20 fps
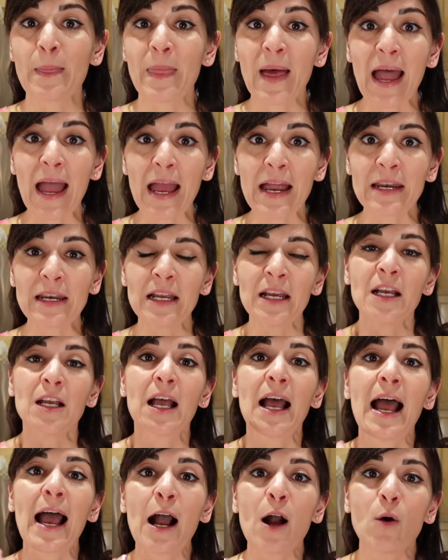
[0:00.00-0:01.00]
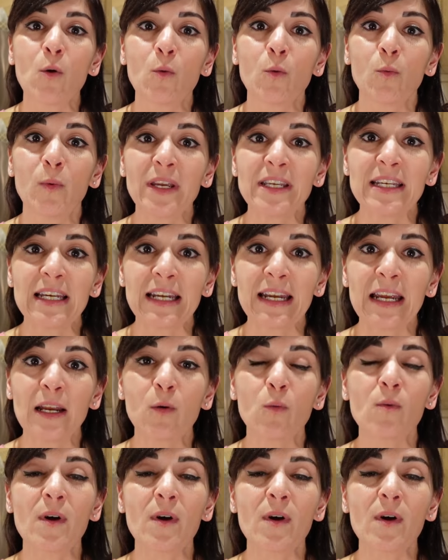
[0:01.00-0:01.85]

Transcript: then how we did it